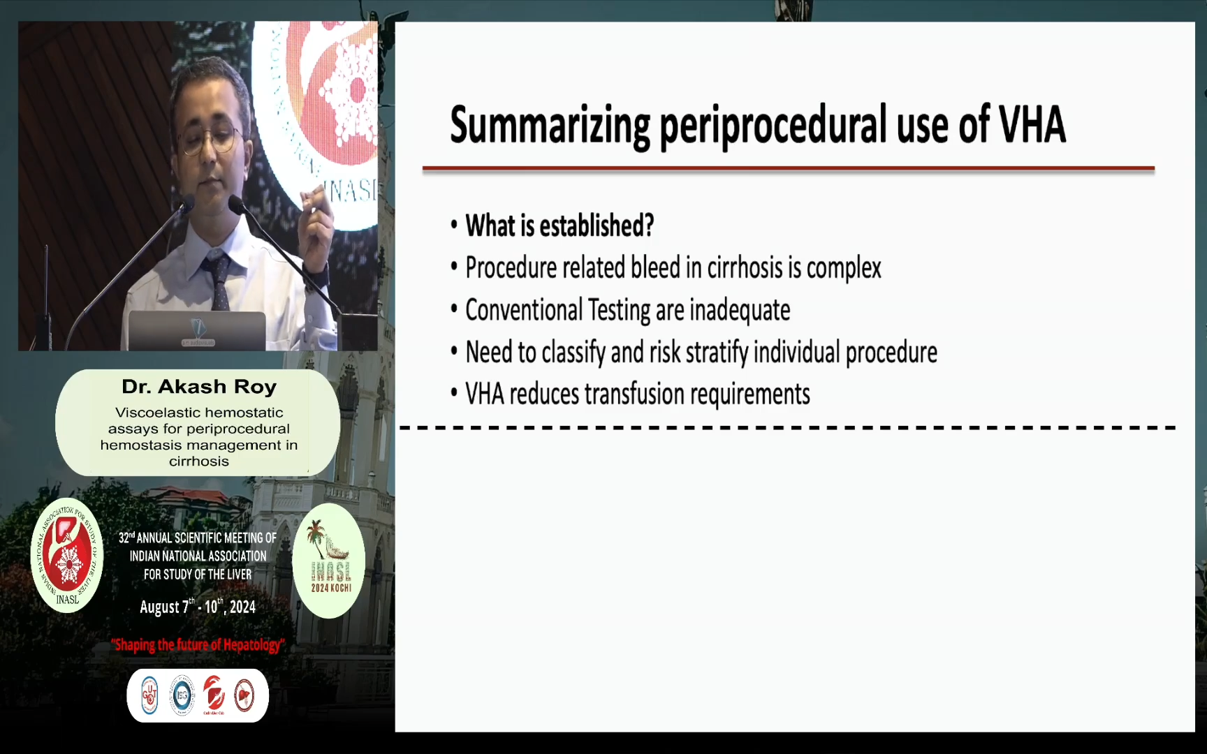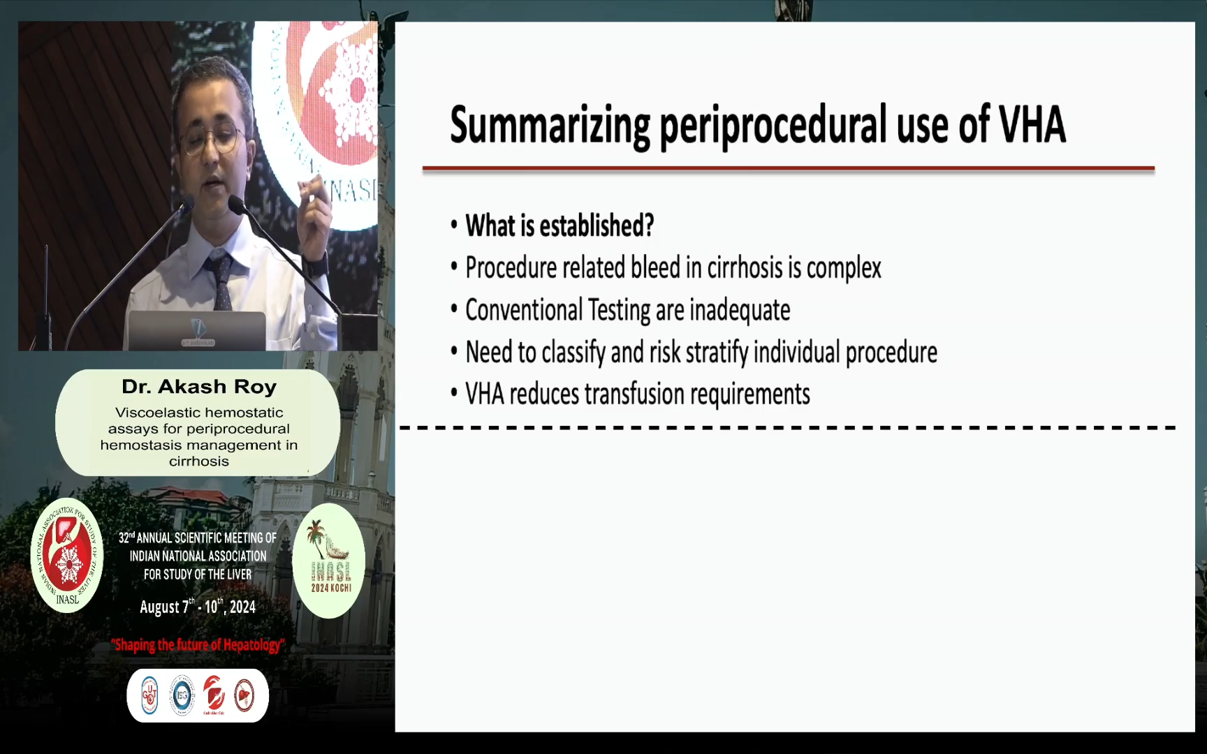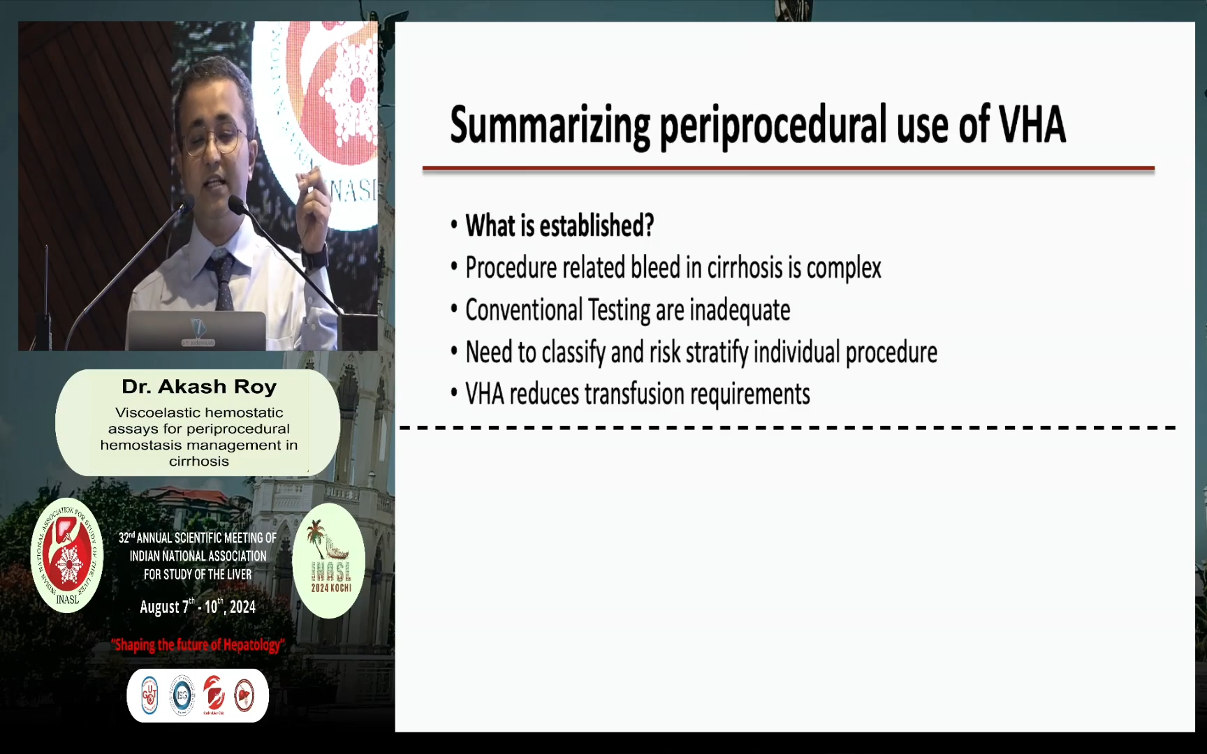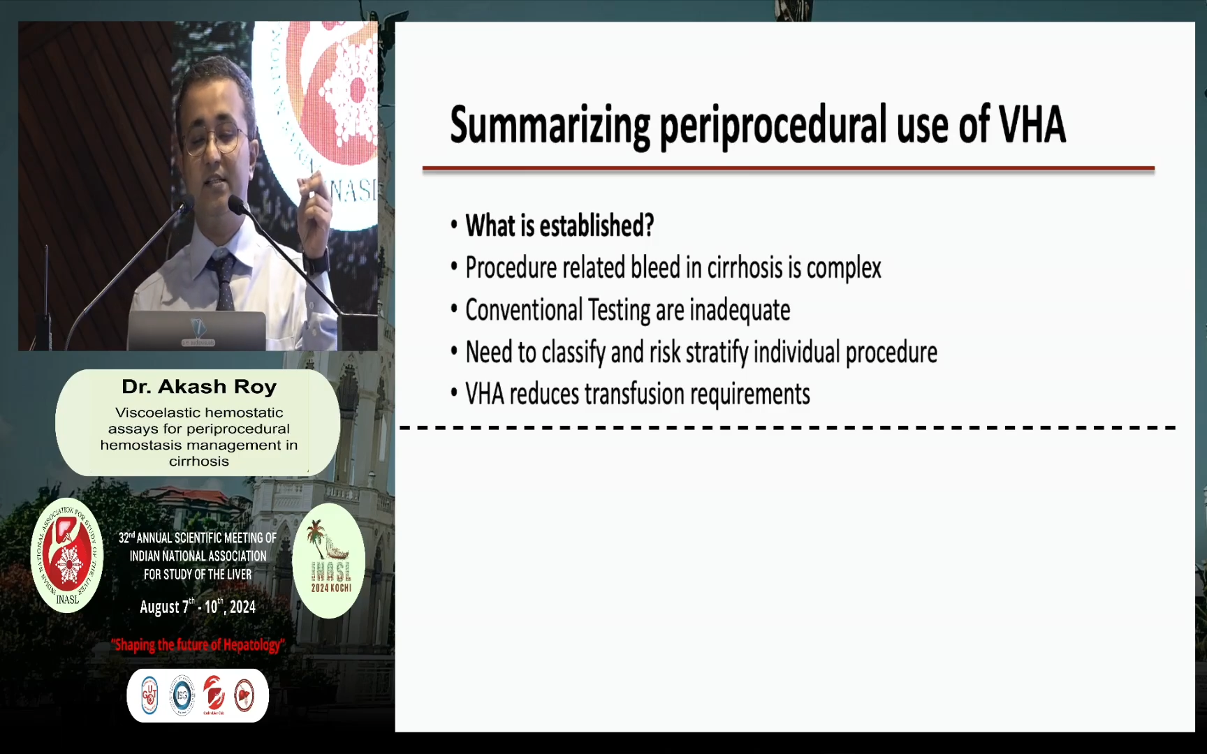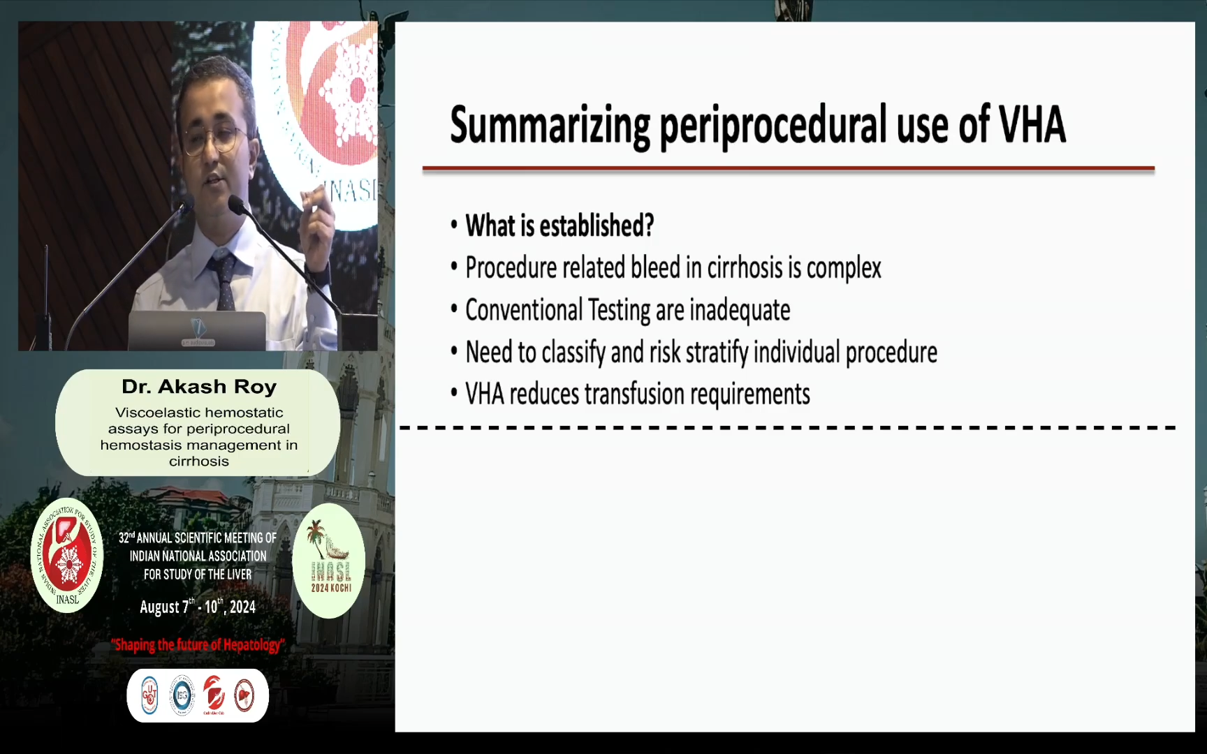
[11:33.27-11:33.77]

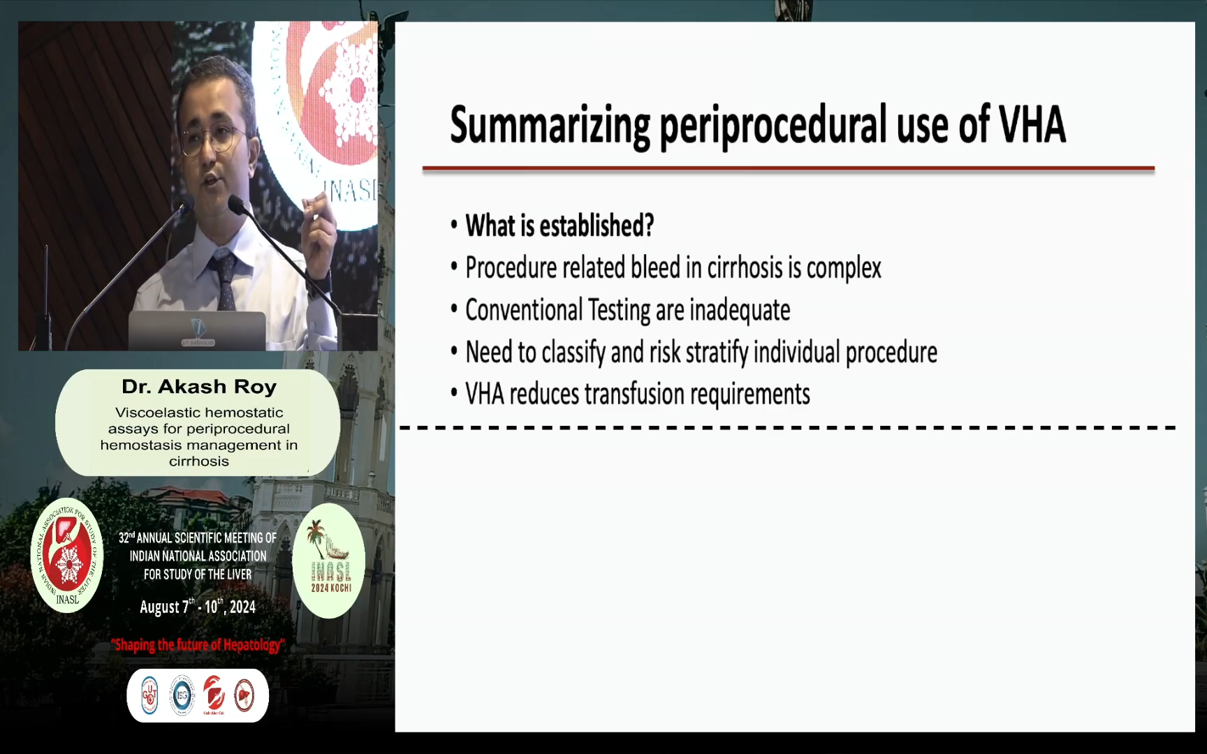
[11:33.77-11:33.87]
bleeds and